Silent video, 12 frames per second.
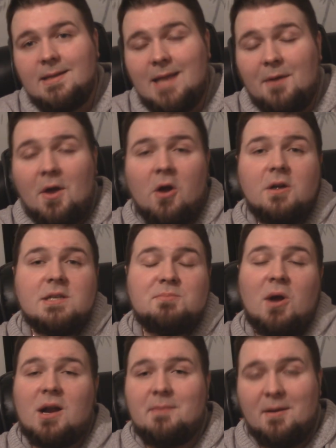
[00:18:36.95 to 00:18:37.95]
Now, the hardest
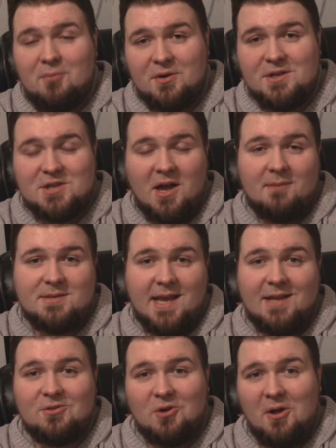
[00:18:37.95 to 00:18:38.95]
part about putting Tom
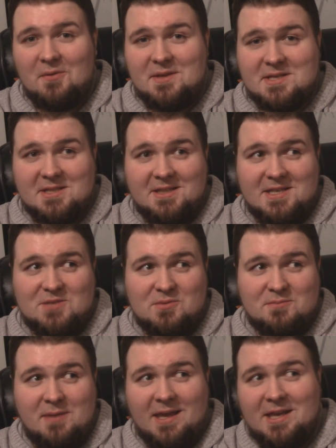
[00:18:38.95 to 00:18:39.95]
Taylor on this list
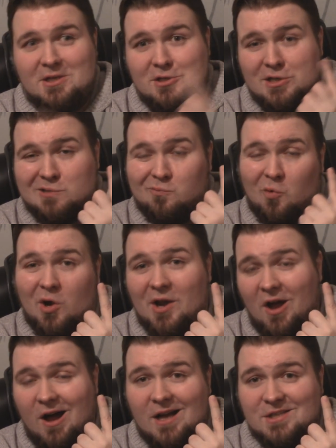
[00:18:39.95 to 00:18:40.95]
was picking just
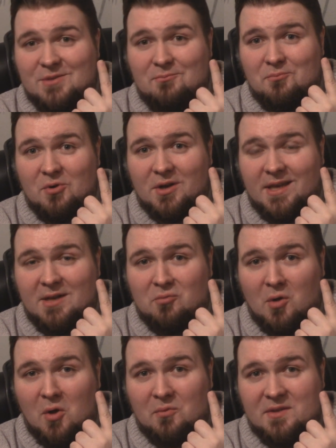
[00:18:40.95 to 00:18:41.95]
one awesome book he
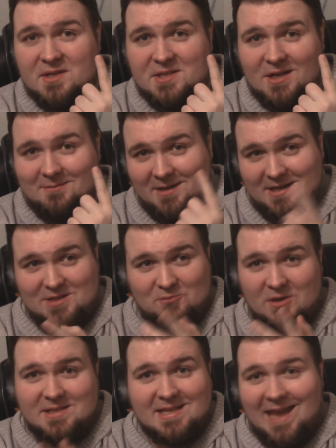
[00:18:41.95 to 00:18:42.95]
wrote this year, because
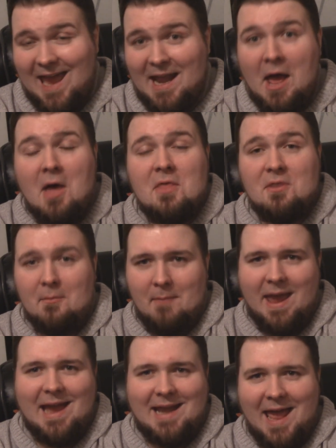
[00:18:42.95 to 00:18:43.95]
once again, the
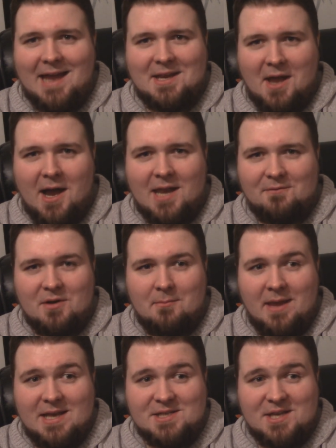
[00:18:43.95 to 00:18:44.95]
man had kind of an
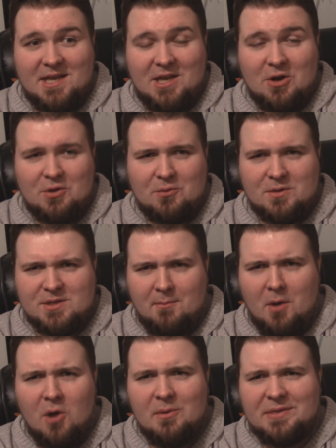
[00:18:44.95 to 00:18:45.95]
amazing year. There was a
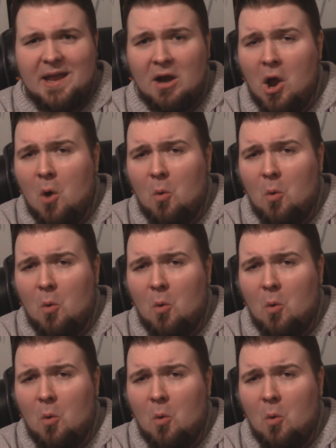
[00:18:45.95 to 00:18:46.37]
moment there